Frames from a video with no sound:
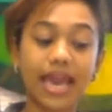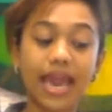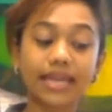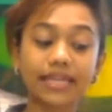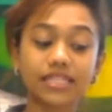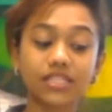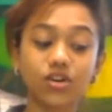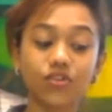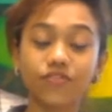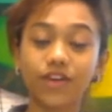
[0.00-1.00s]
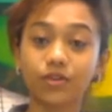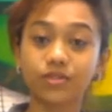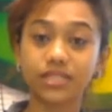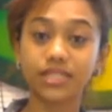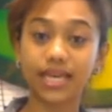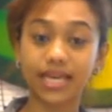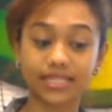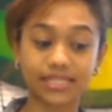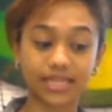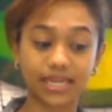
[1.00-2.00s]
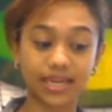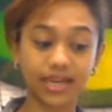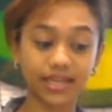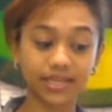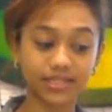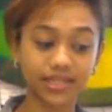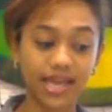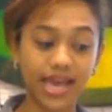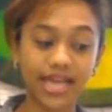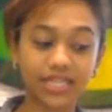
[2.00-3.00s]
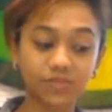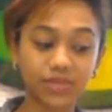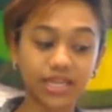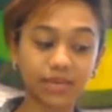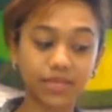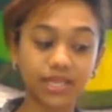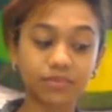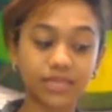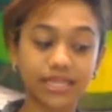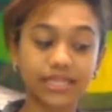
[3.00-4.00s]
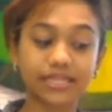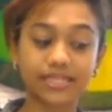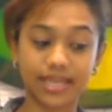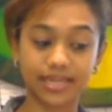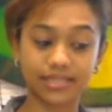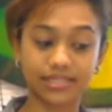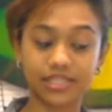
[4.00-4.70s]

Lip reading: and its co-founder Dayasena Naika has been amicably settled.